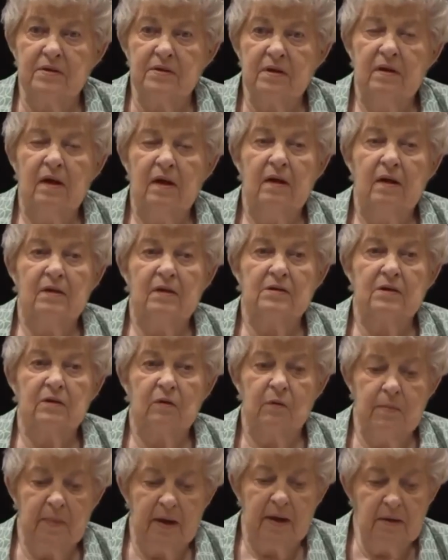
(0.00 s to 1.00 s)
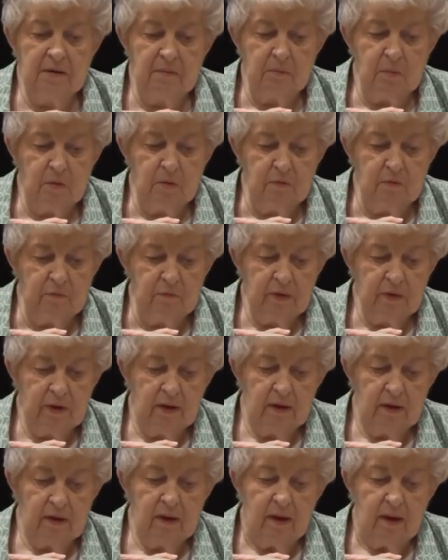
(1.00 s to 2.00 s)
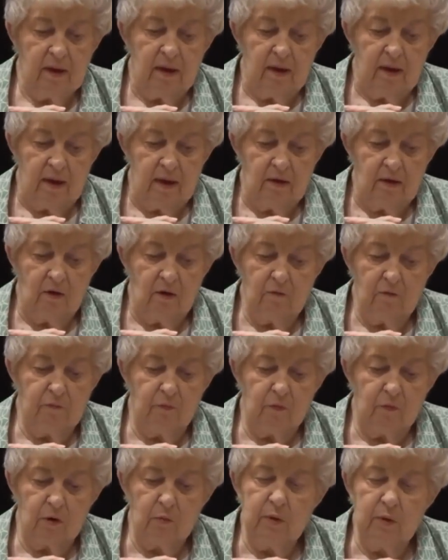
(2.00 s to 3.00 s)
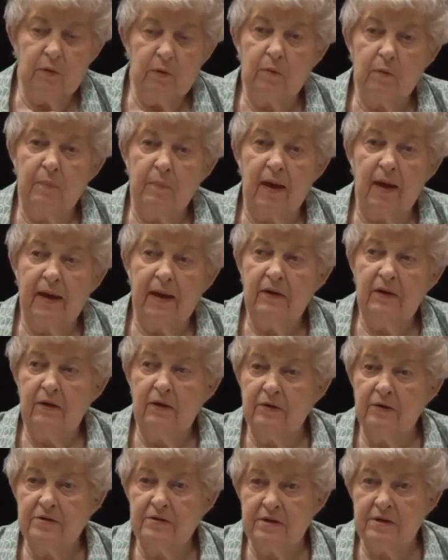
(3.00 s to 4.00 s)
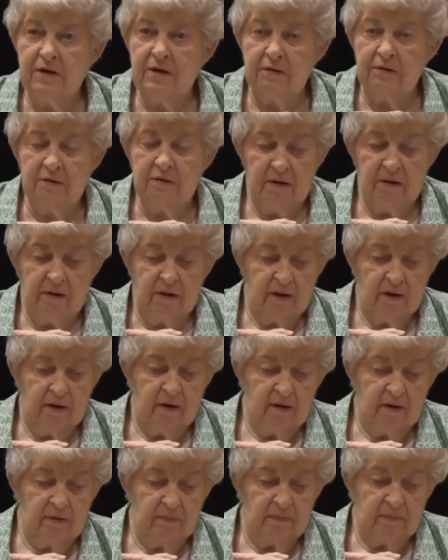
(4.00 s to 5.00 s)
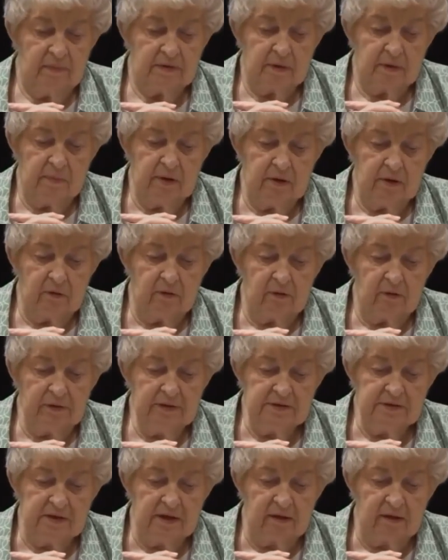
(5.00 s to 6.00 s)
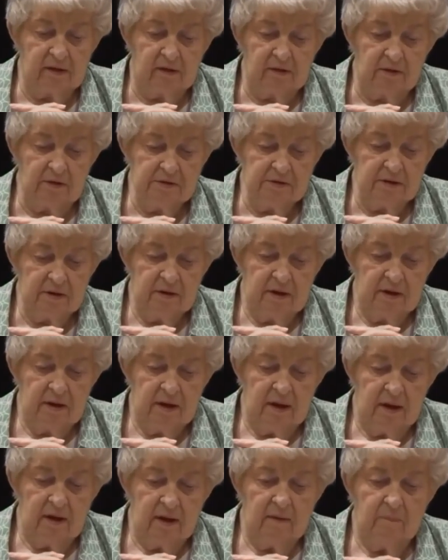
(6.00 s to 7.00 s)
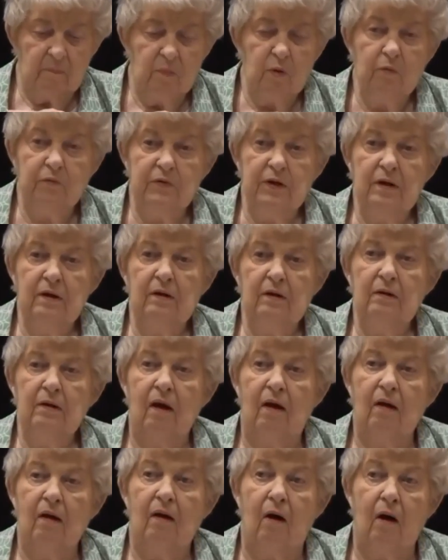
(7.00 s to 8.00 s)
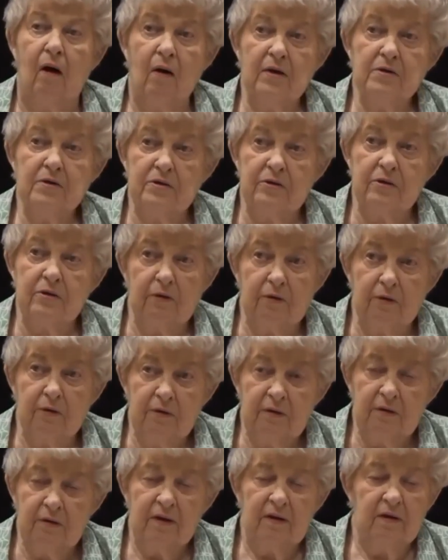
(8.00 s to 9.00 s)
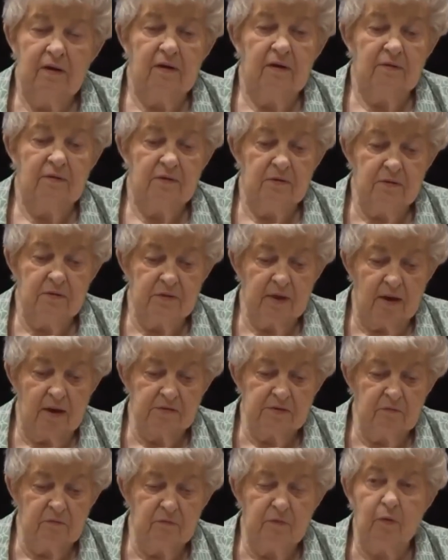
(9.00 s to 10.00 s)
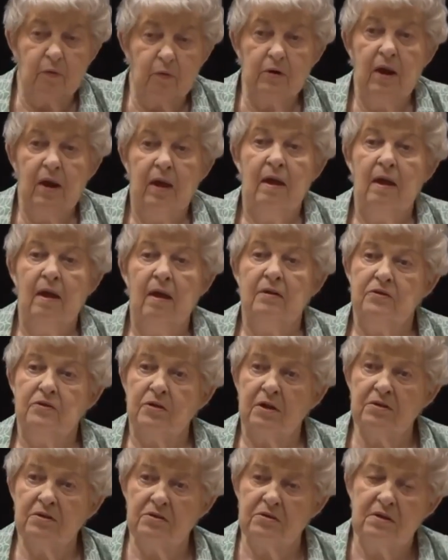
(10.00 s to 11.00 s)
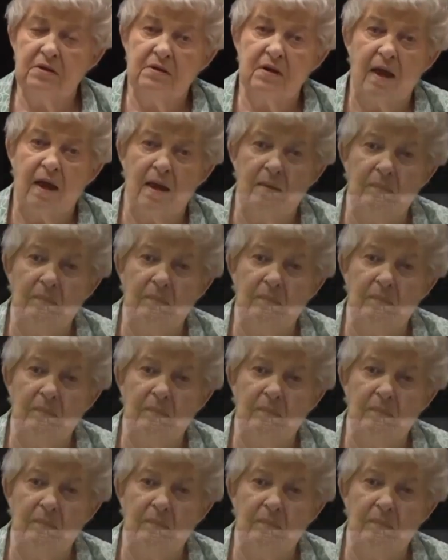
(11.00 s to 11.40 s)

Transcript: us. So we made the move. In 04, we were pioneers here, some of the early settlers. Moved in on August 3rd, 2004, just in